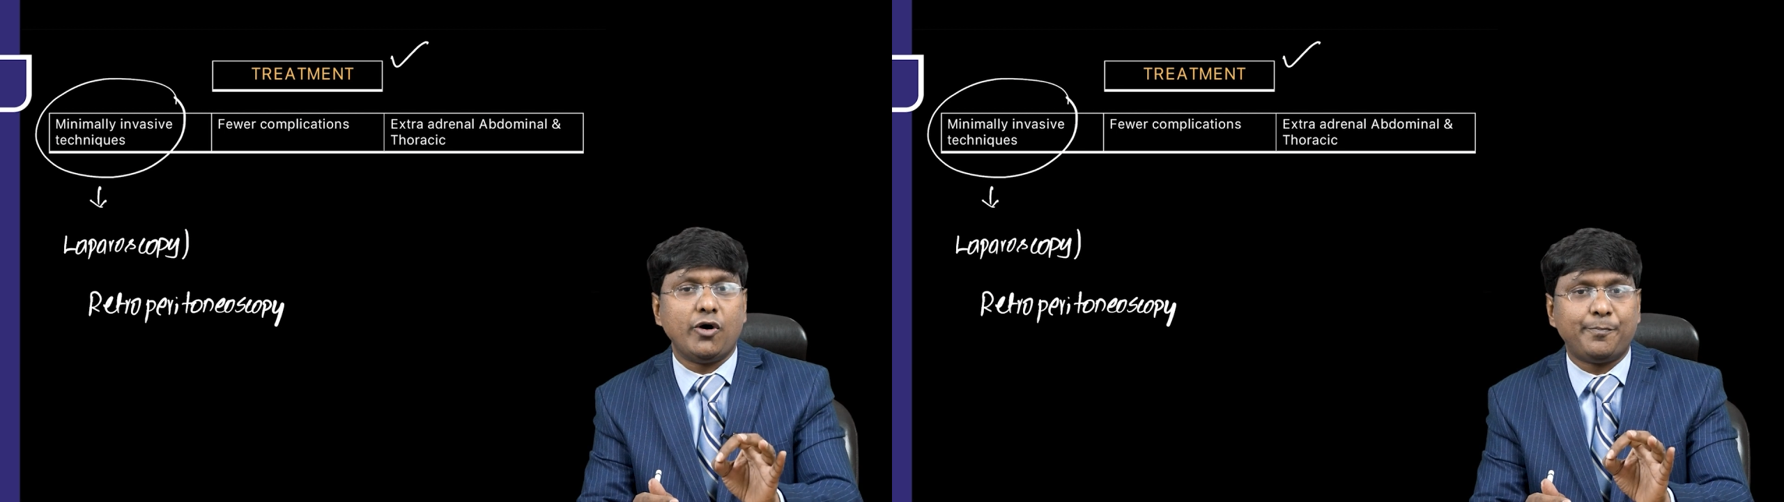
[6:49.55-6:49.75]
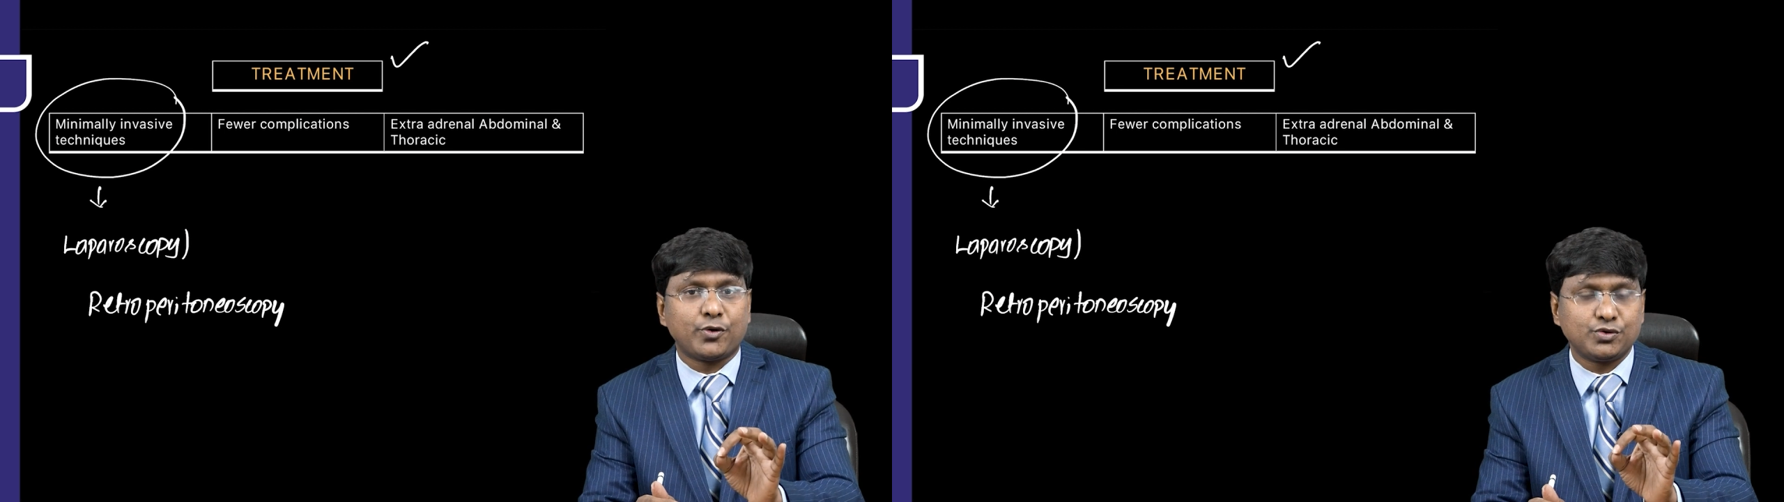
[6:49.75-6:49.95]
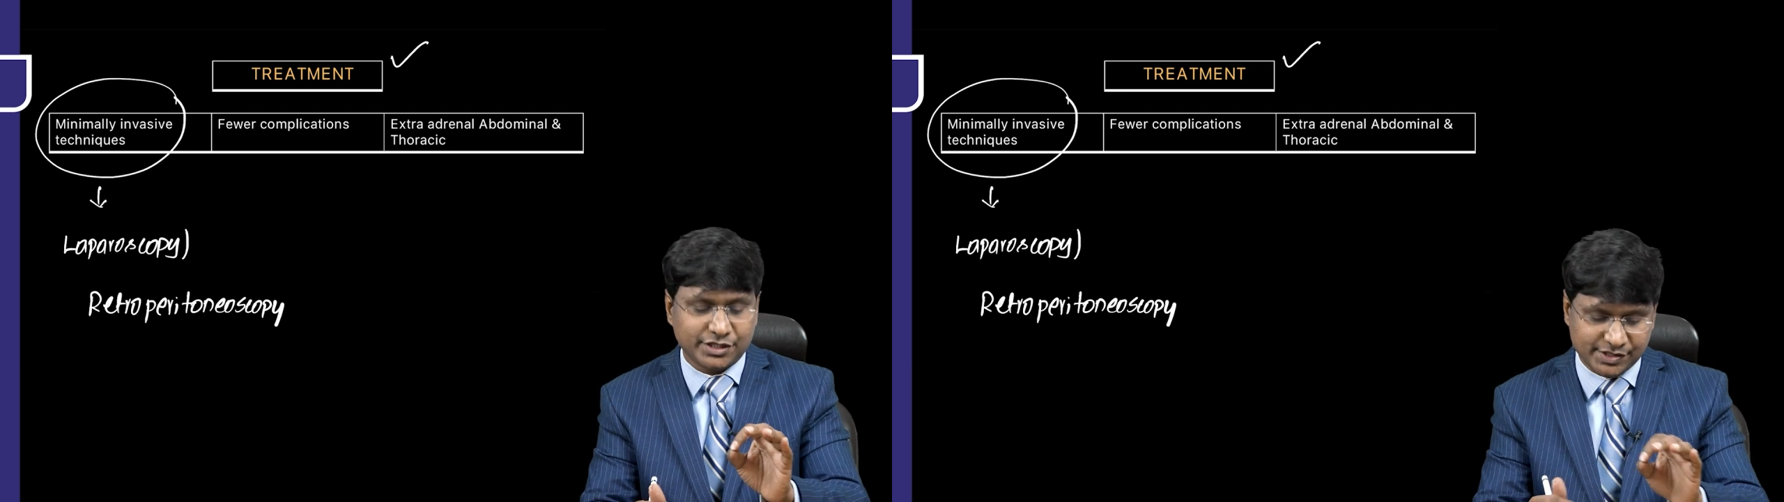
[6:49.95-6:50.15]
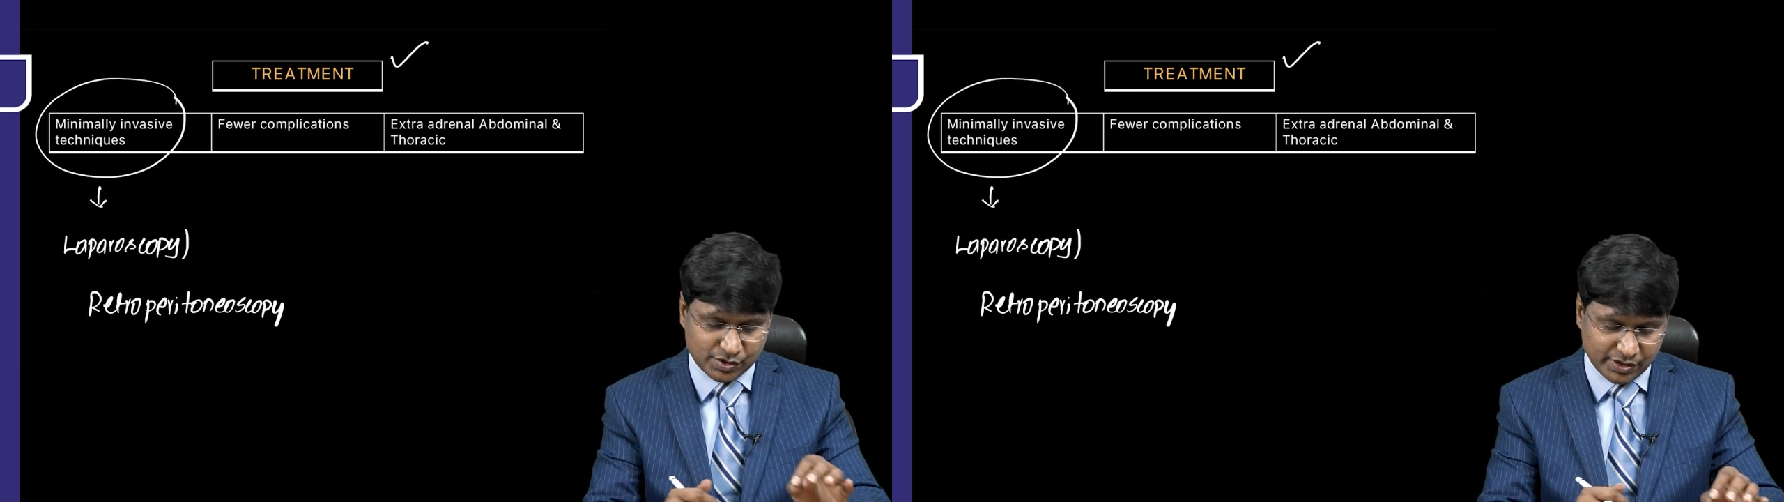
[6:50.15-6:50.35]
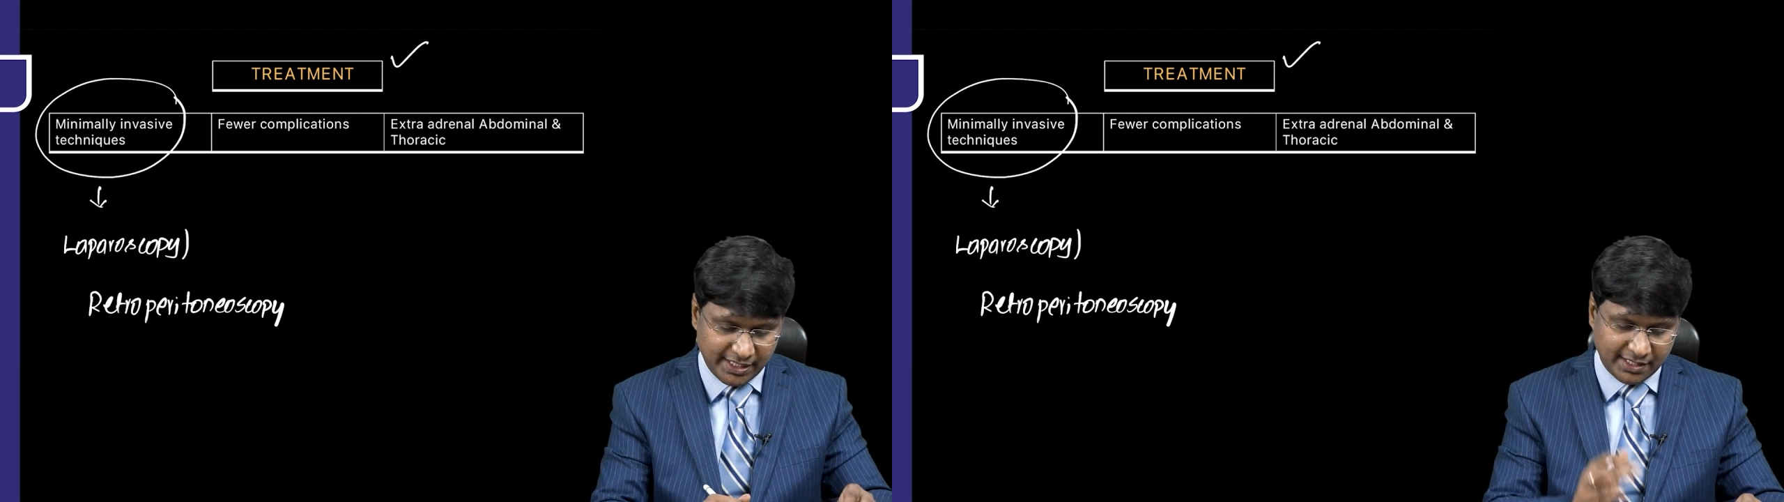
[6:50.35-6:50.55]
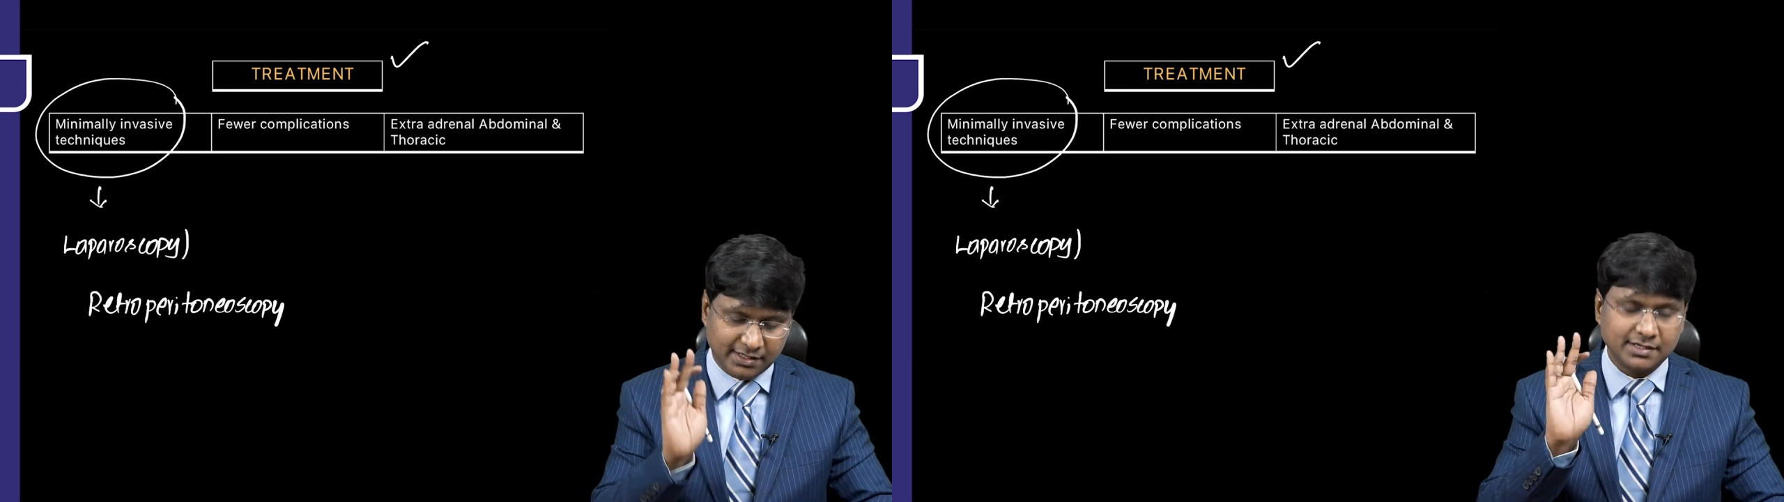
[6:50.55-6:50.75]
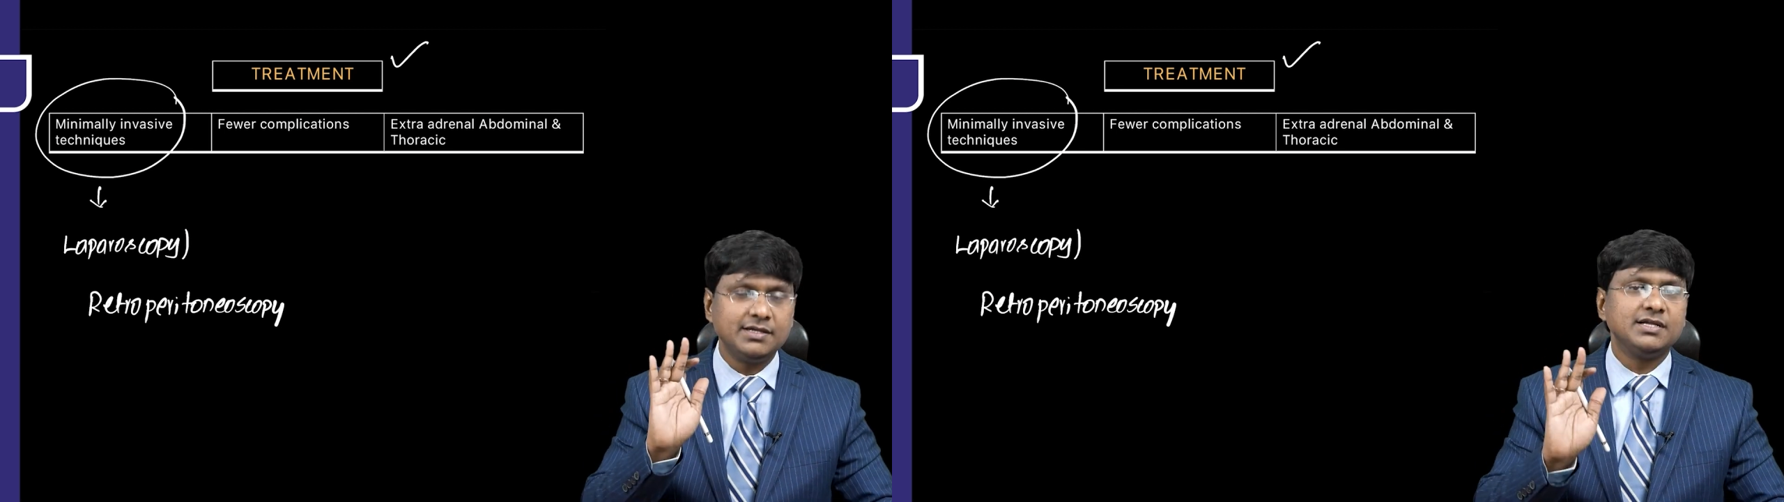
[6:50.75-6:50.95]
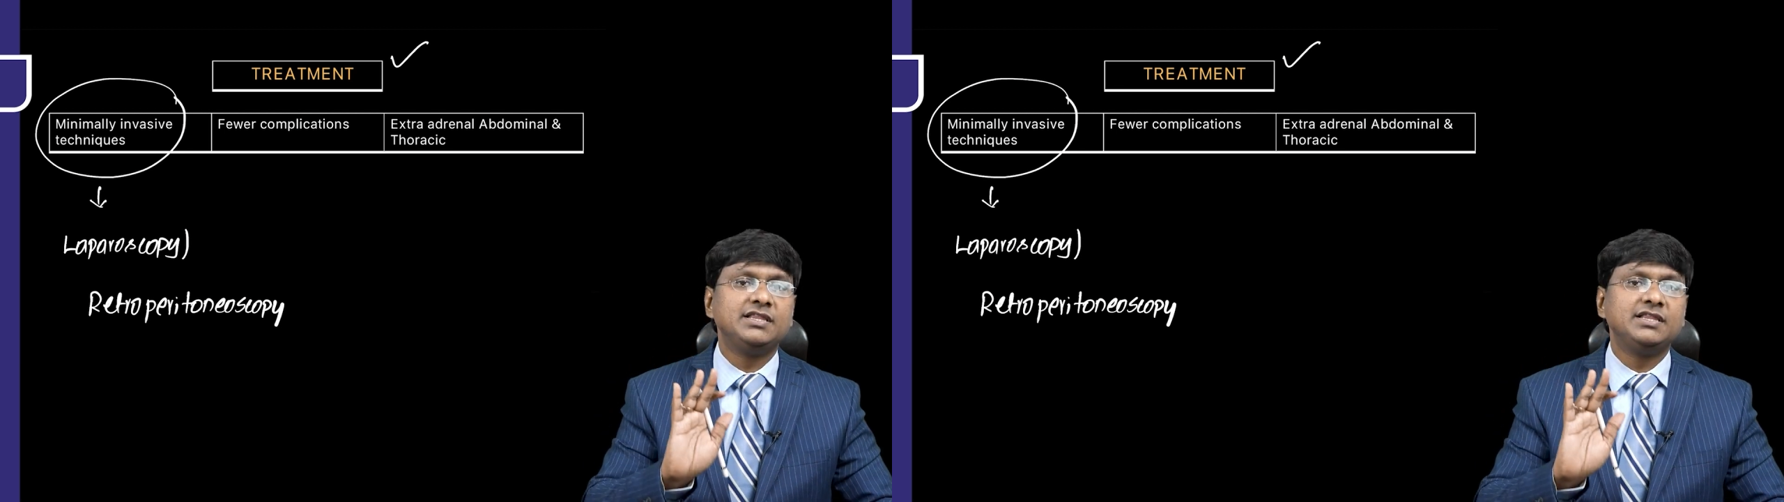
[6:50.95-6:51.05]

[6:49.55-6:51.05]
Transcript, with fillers: approaches in